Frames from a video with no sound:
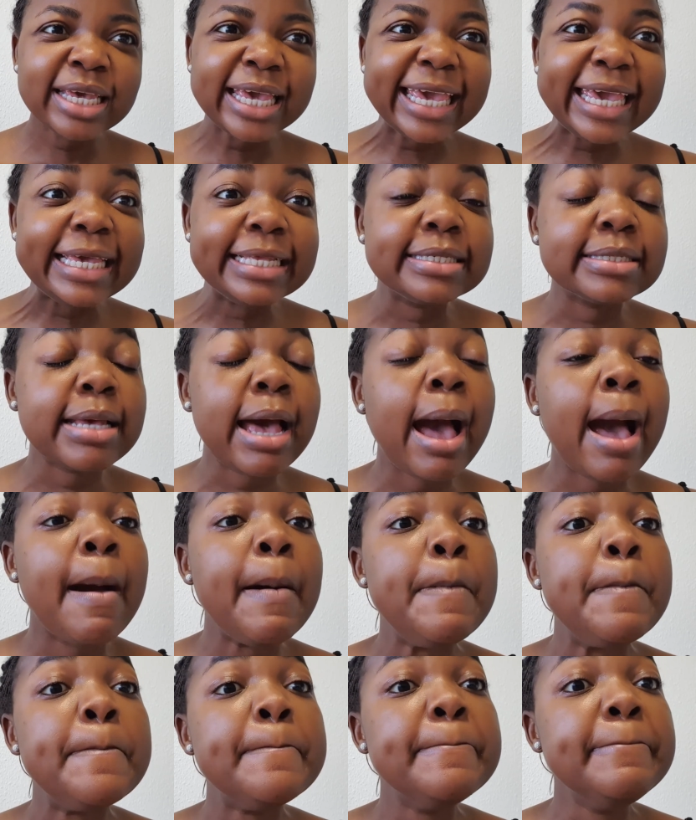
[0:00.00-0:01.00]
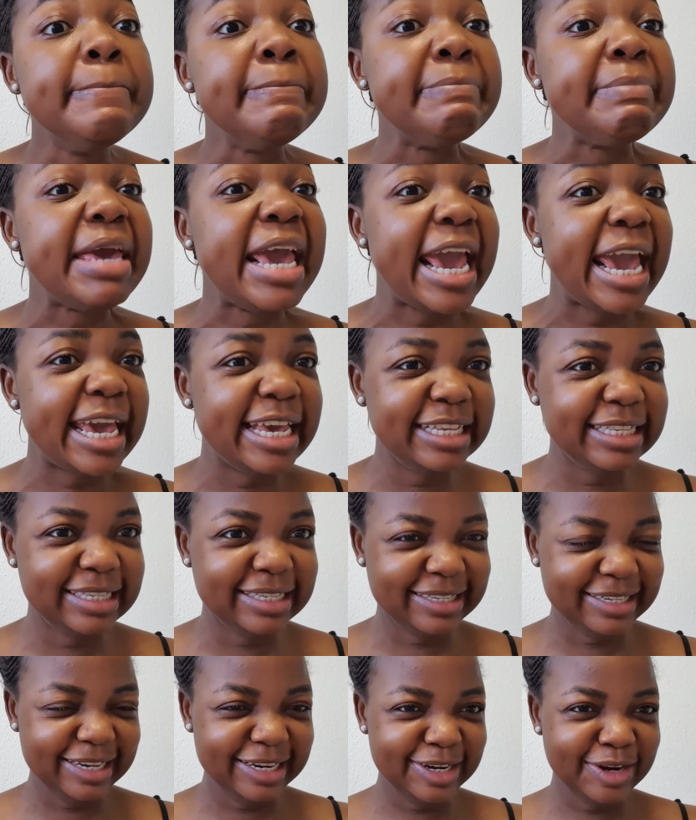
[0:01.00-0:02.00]
It's
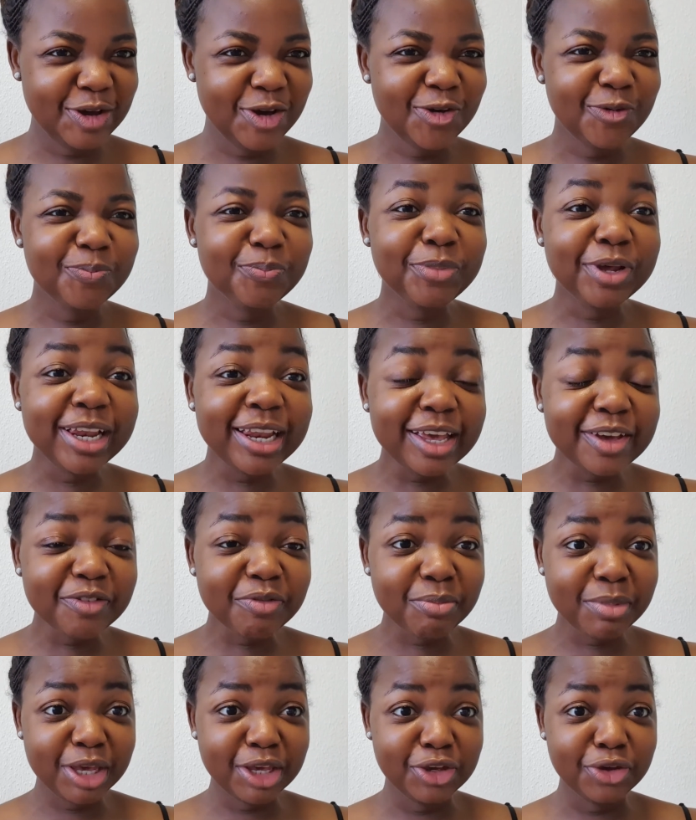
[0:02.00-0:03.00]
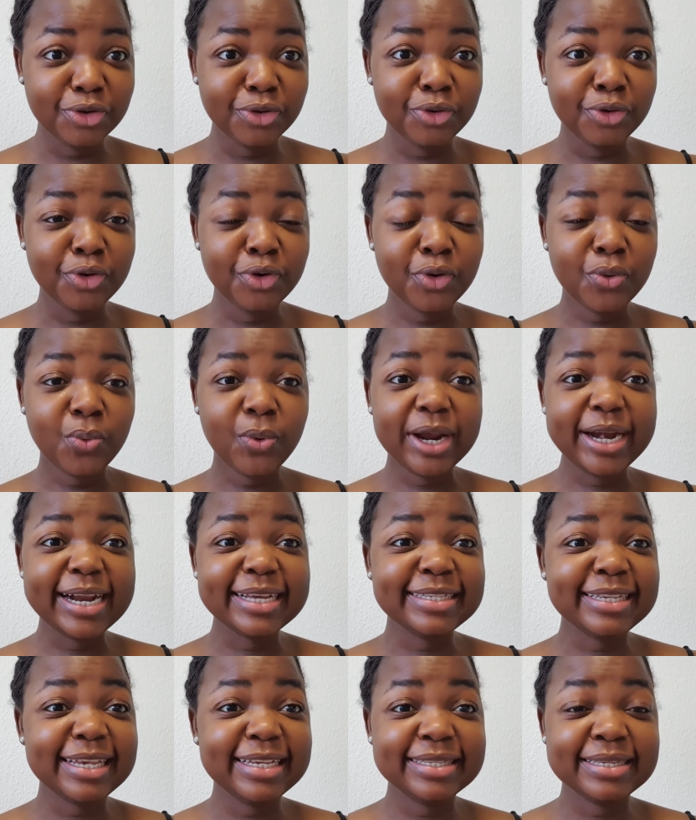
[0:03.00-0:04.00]
amazing. Believe me, when I
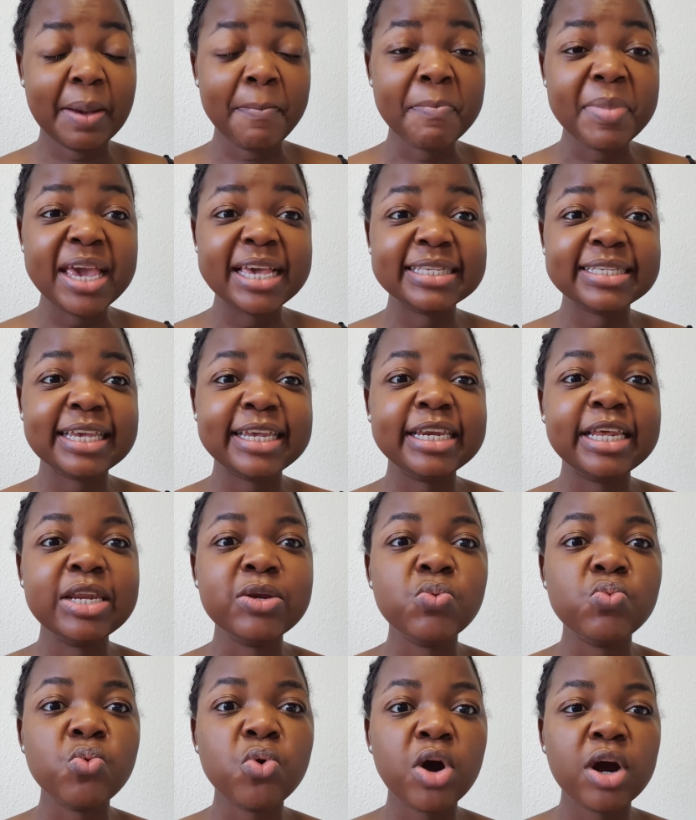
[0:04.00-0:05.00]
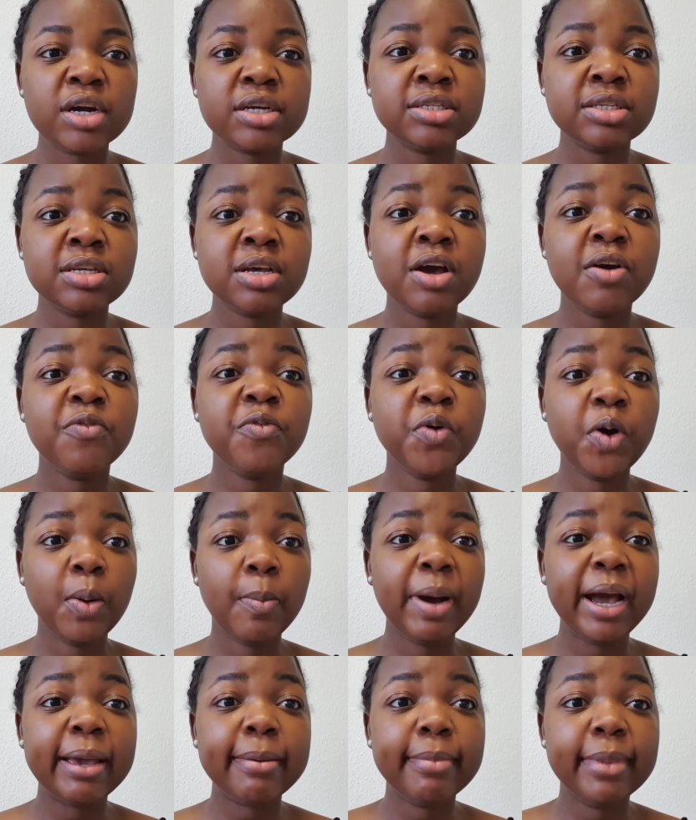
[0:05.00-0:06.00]
say it's amazing, it works for
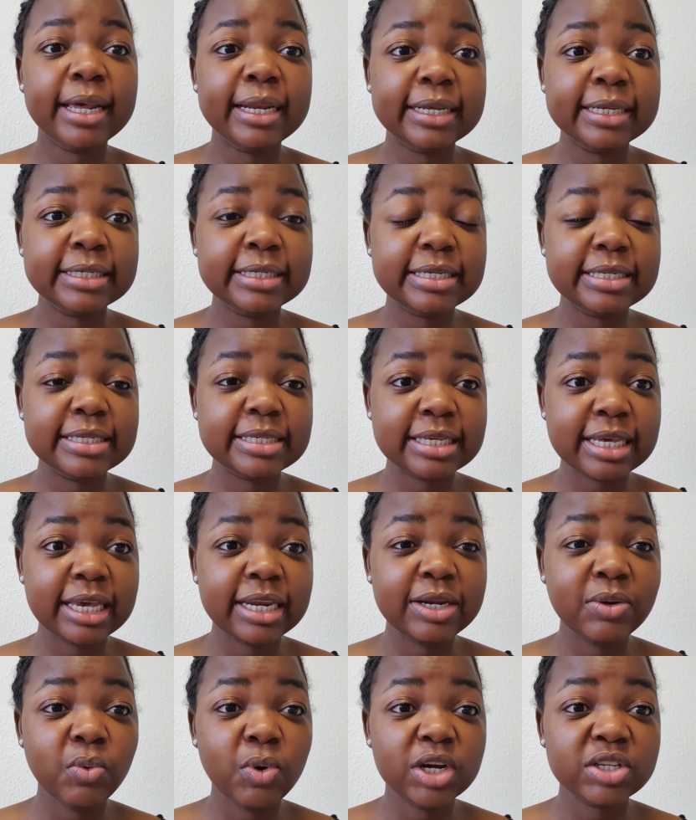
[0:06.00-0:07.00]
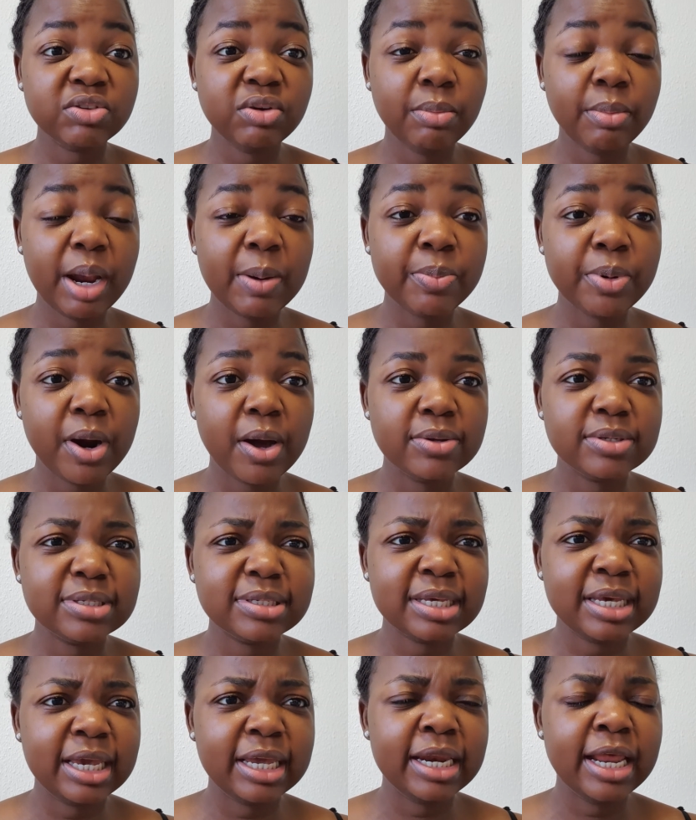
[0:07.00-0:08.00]
my melanin skin. It works for my brown
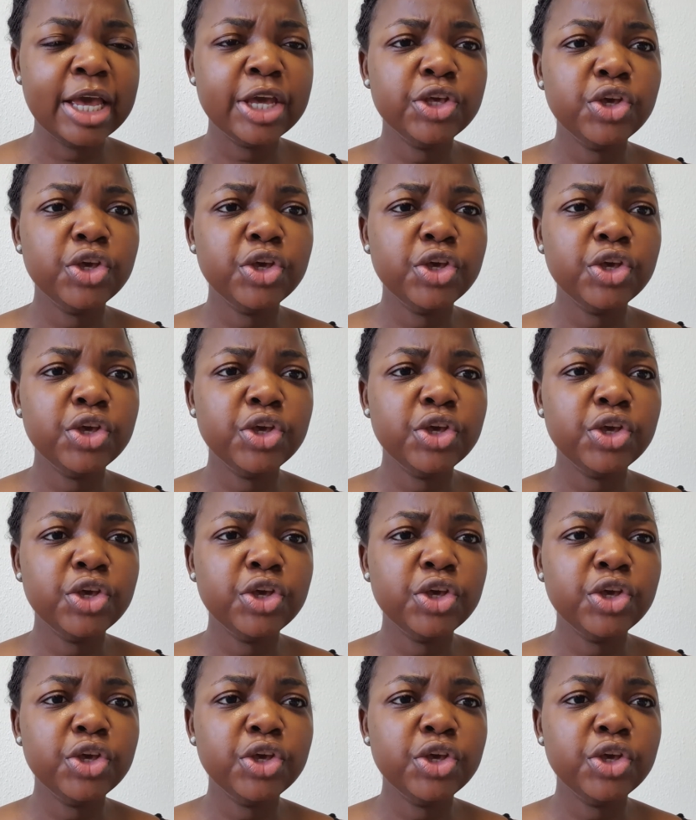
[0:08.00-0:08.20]
skin.